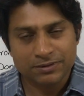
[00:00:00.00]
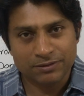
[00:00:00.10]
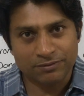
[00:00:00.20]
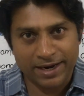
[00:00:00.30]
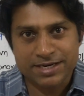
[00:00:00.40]

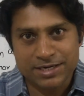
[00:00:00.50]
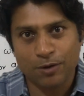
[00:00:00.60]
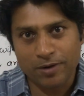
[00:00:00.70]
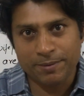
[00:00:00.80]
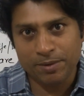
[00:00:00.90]
right
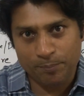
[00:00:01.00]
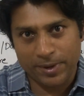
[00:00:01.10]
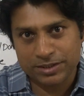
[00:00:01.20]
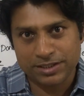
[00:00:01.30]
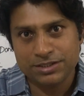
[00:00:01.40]
now,
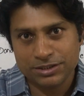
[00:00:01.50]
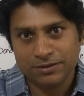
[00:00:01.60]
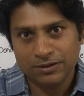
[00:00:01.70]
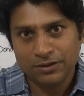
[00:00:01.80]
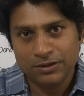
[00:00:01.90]
present,
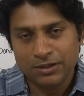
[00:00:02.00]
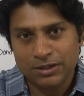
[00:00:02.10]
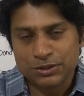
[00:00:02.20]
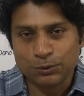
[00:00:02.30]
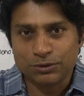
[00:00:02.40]

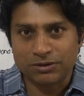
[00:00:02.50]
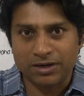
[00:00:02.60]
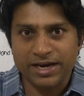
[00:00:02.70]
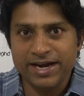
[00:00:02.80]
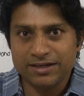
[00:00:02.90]
to
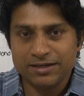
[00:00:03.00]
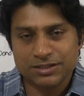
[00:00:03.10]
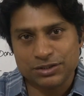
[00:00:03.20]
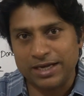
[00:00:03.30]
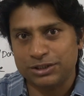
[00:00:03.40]
treat
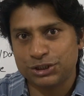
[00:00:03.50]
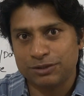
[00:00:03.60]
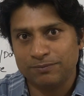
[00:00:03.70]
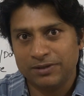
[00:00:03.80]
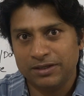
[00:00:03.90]

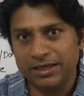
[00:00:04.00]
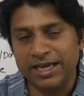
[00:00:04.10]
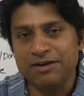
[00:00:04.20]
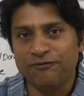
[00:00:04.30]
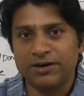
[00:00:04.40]
such
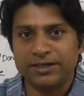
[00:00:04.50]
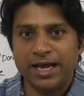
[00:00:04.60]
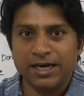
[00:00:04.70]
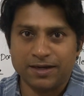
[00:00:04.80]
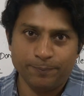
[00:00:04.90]

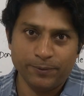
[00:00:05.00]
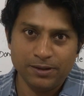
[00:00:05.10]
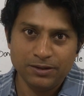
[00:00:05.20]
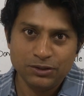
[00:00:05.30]
infertile couple